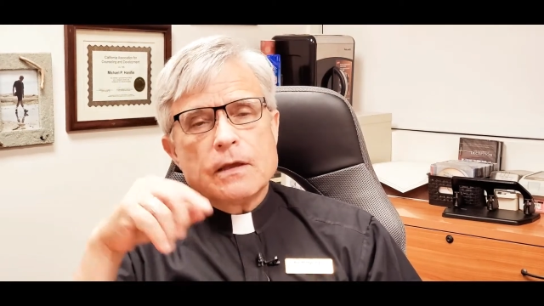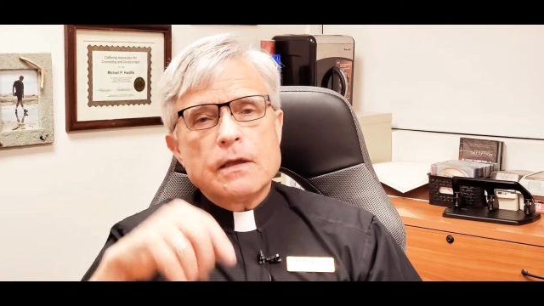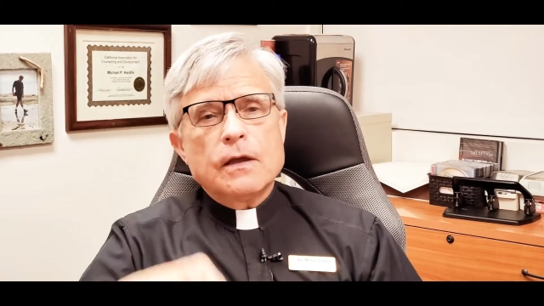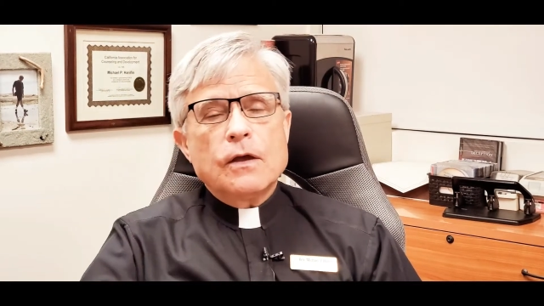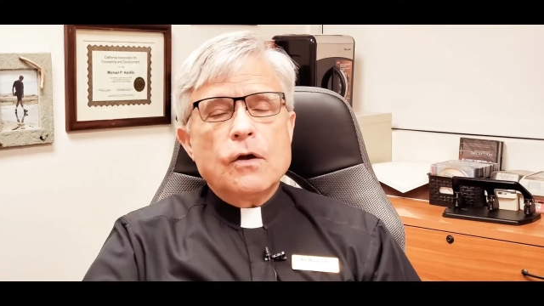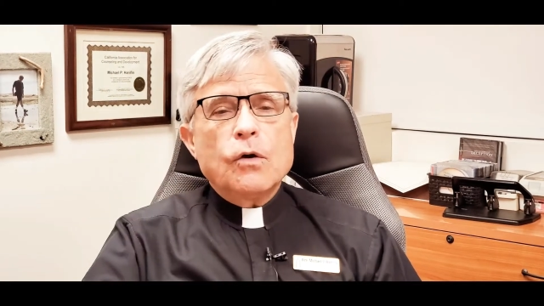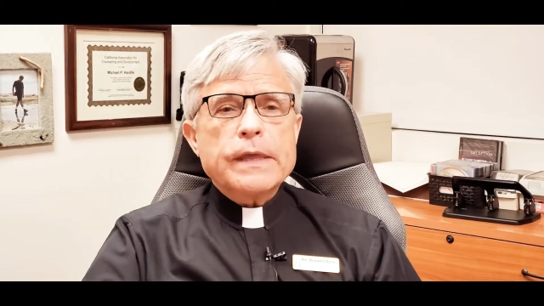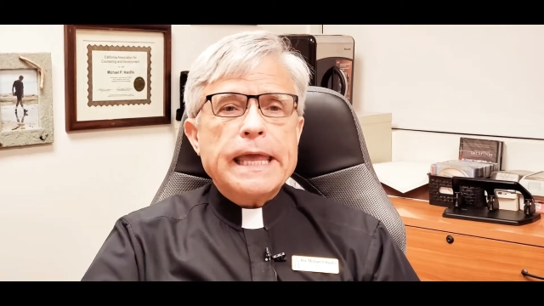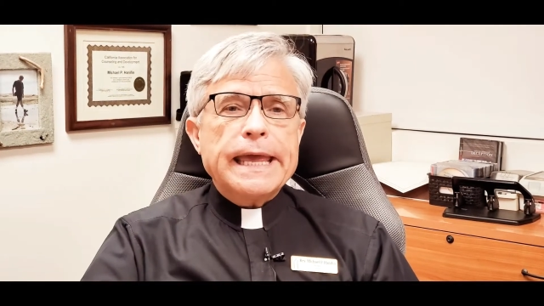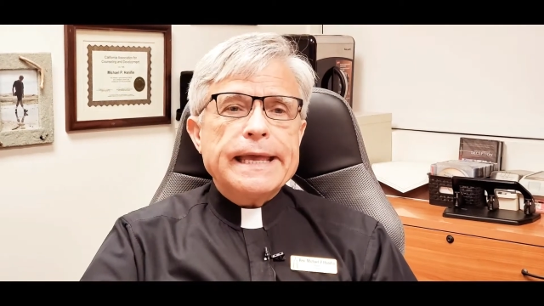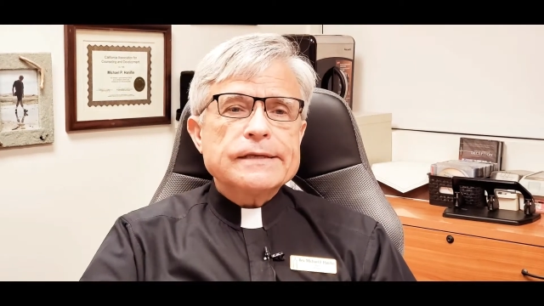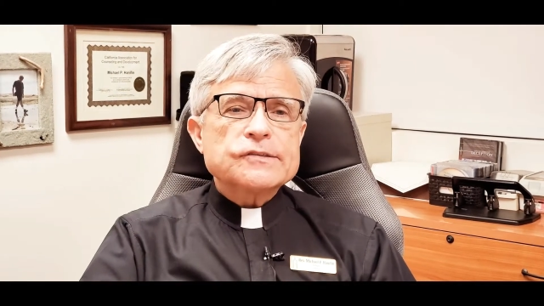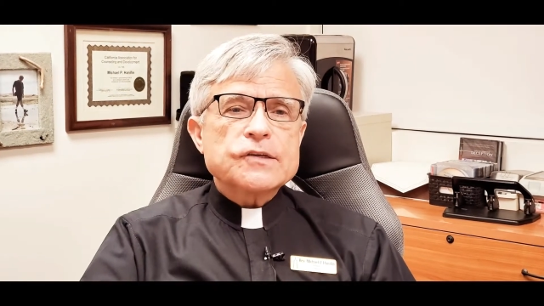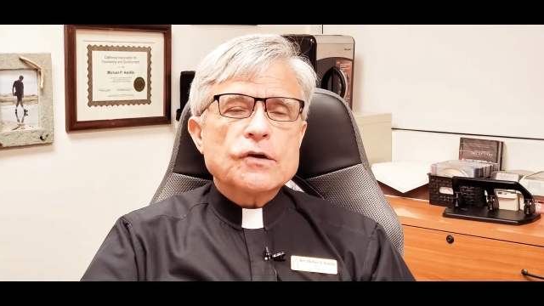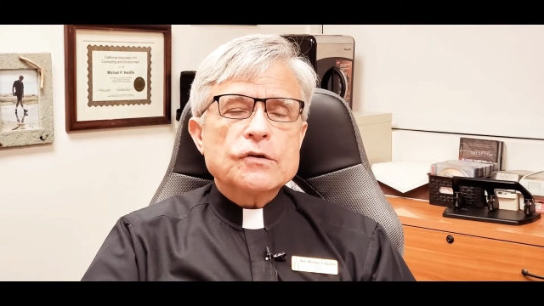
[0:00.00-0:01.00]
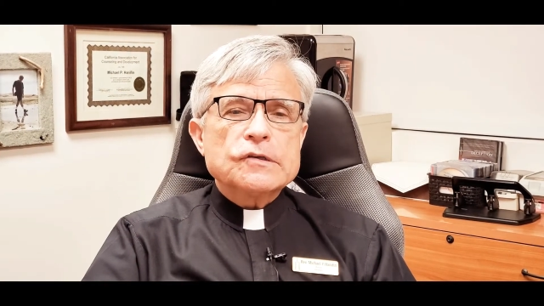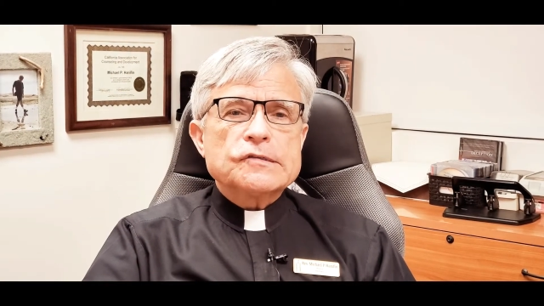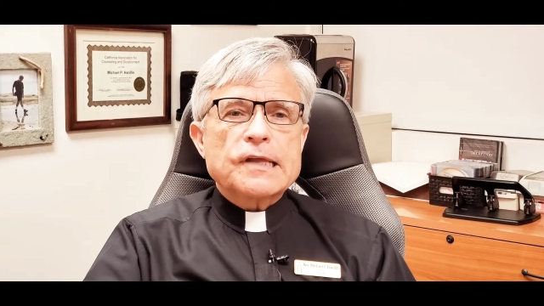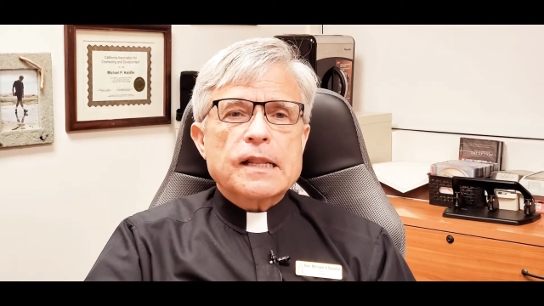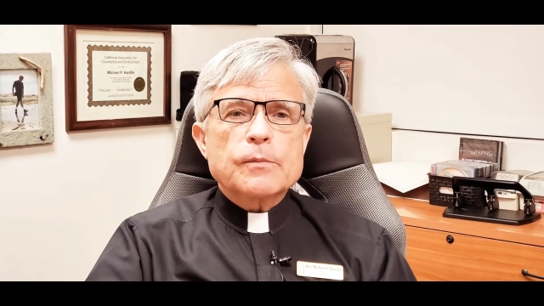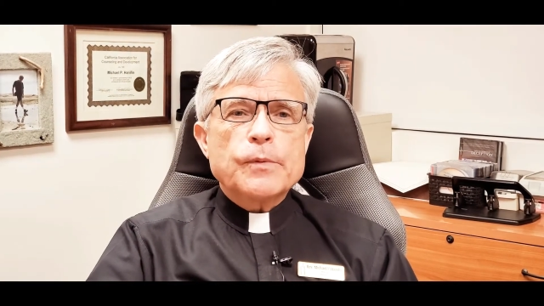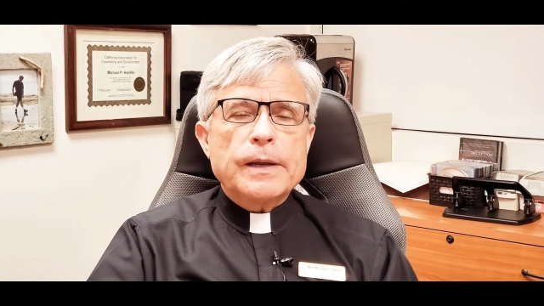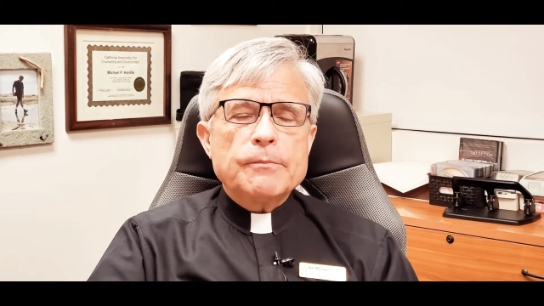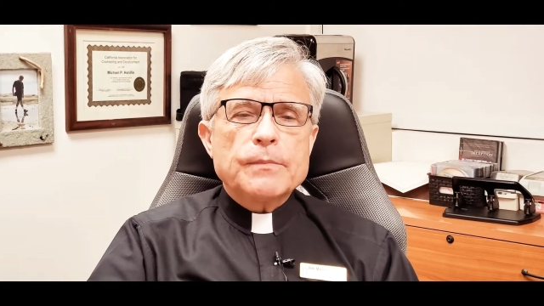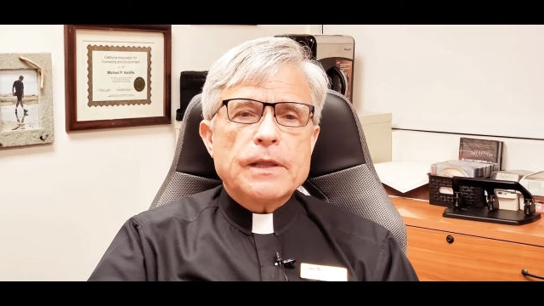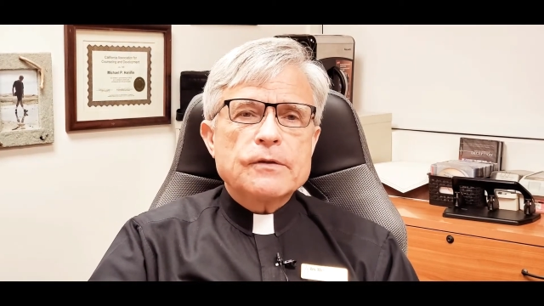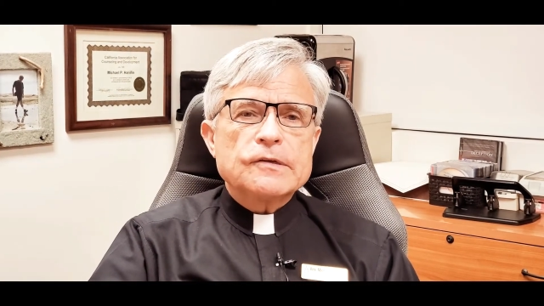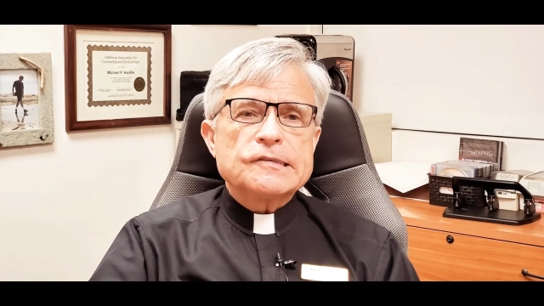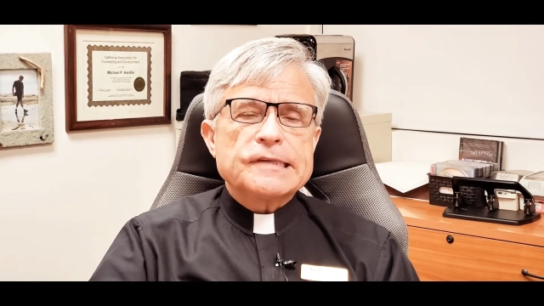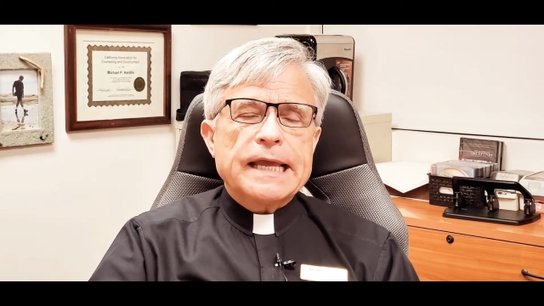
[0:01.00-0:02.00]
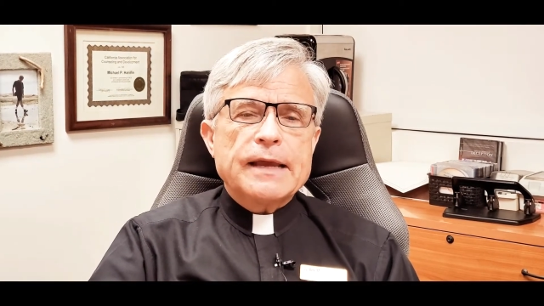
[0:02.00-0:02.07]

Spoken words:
okay, so you celebrate Mother's Day.